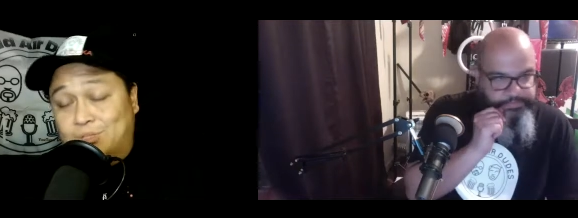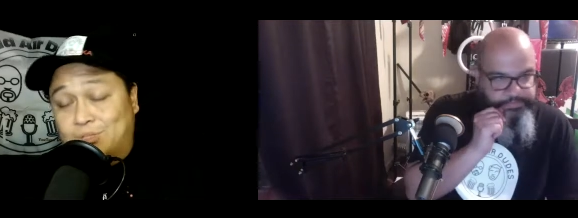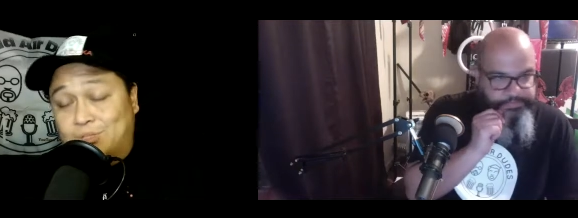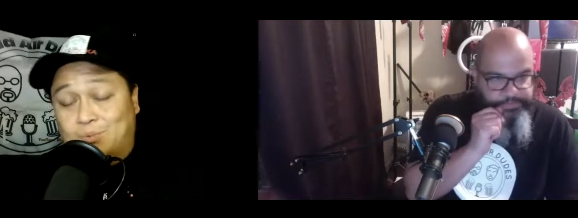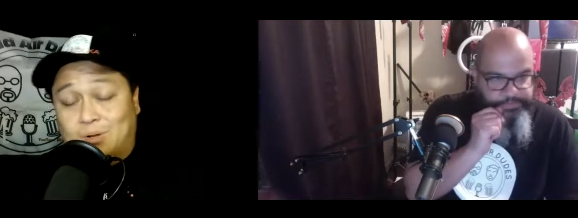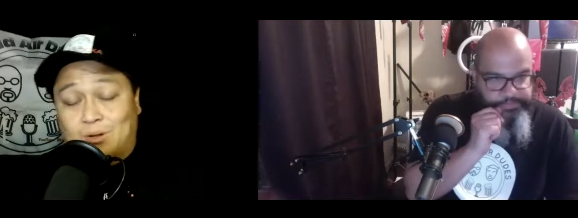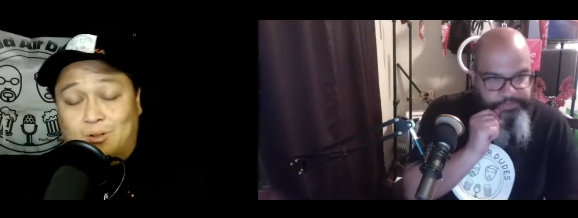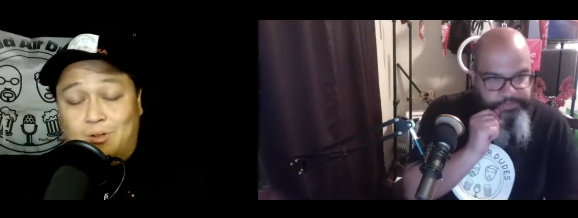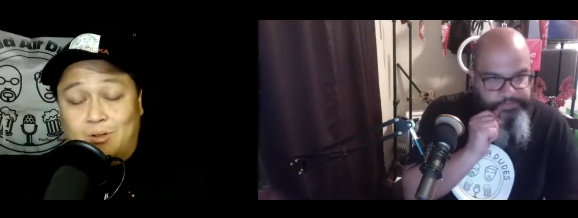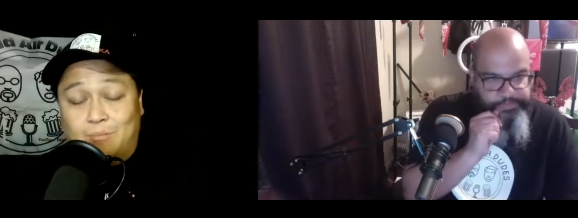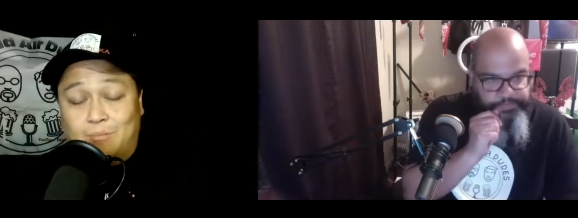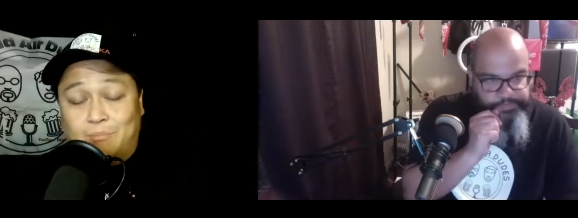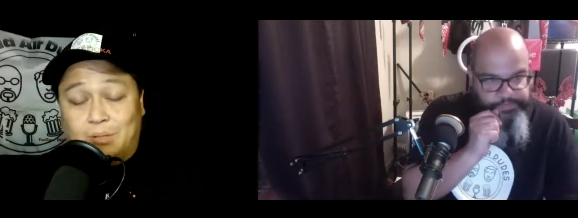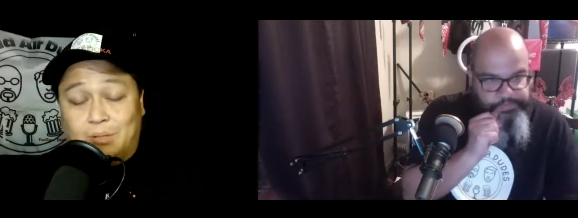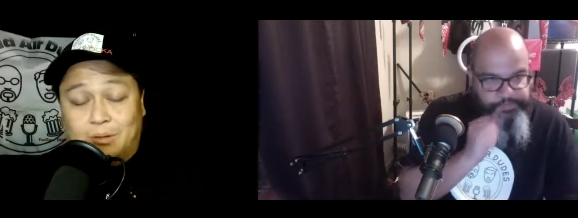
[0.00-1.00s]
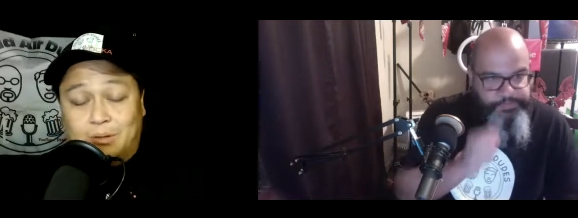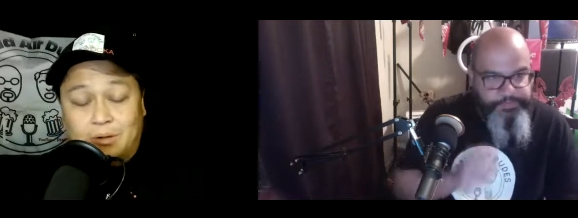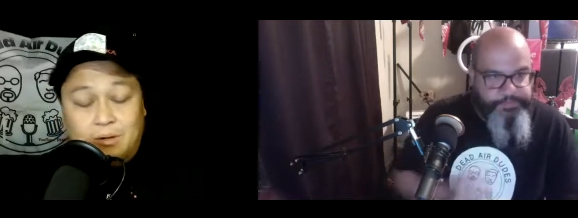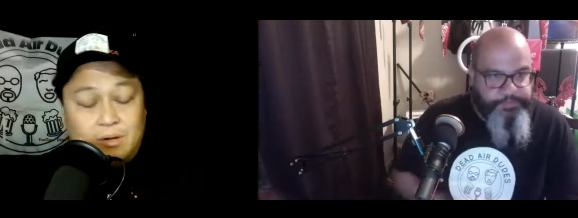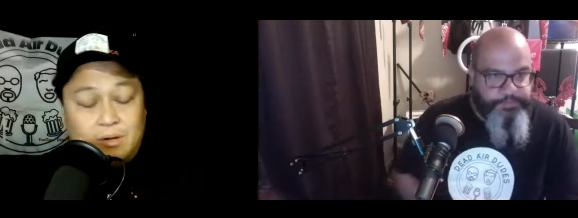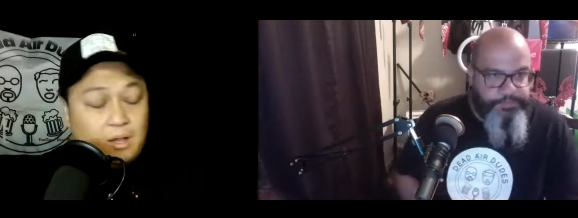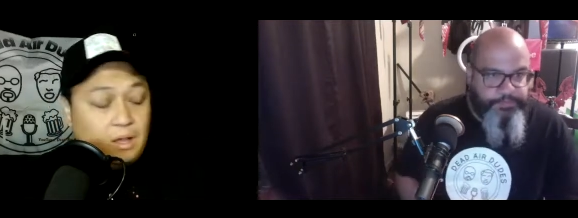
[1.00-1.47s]
Speaker 1: what you want to call him,
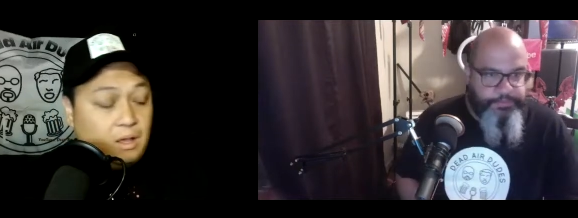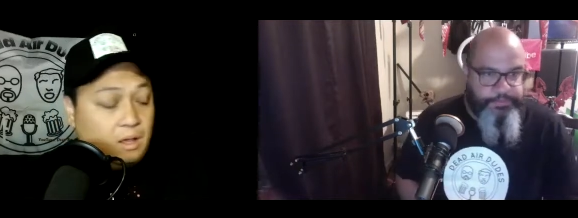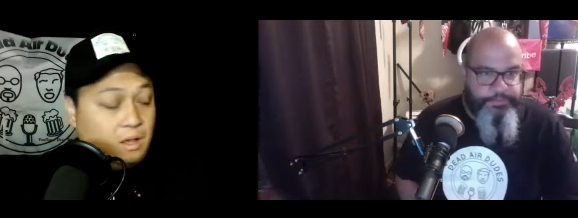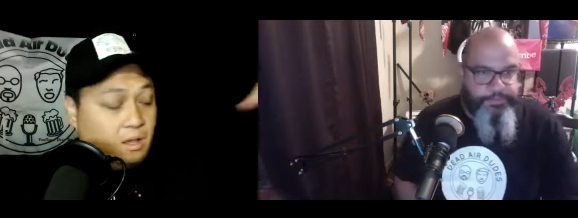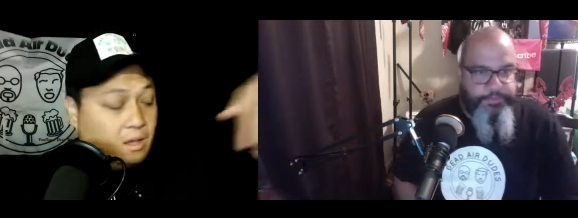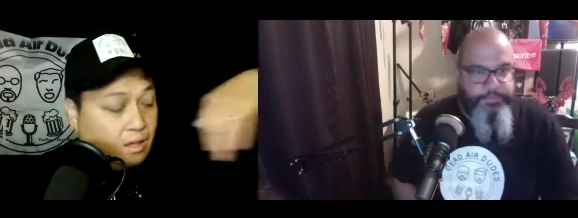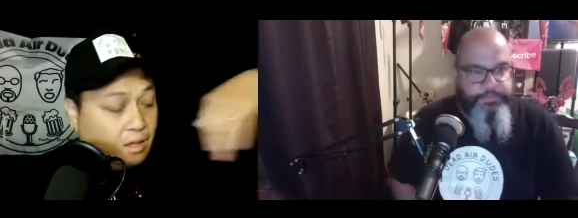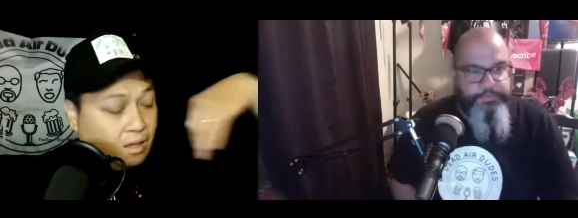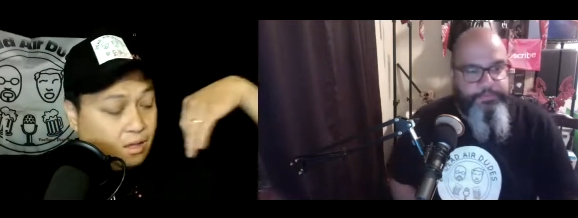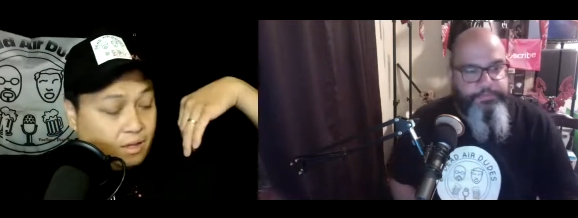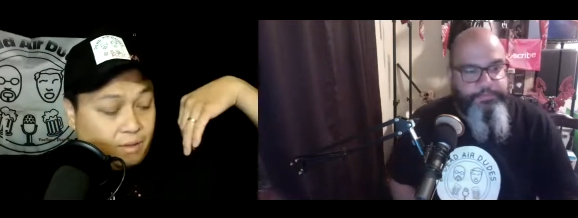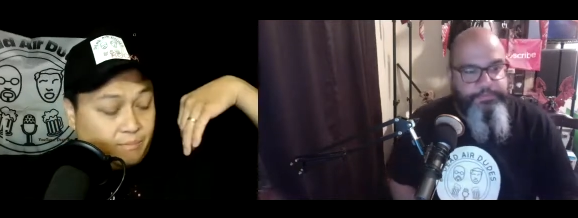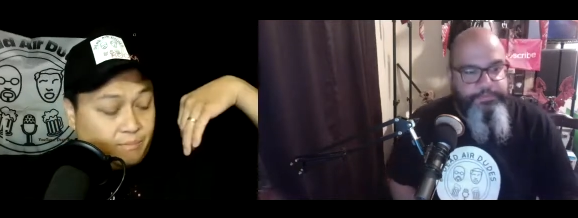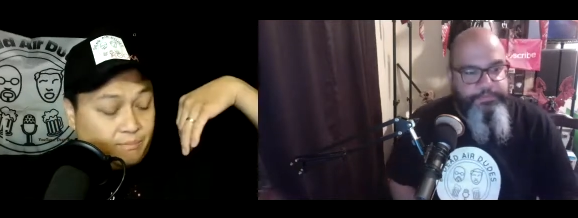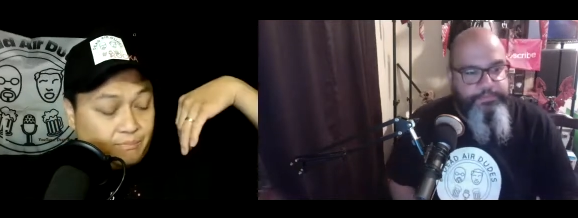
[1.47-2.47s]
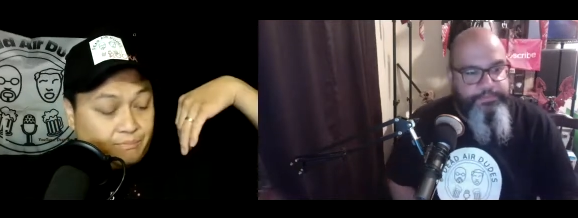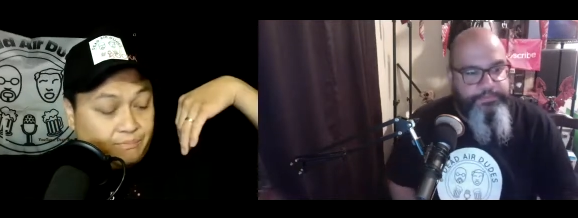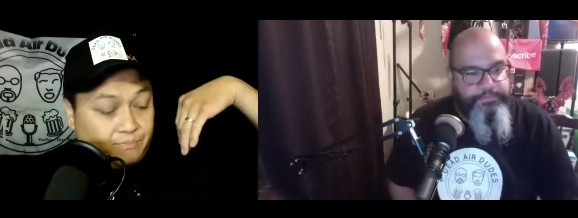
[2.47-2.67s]
butler. Um,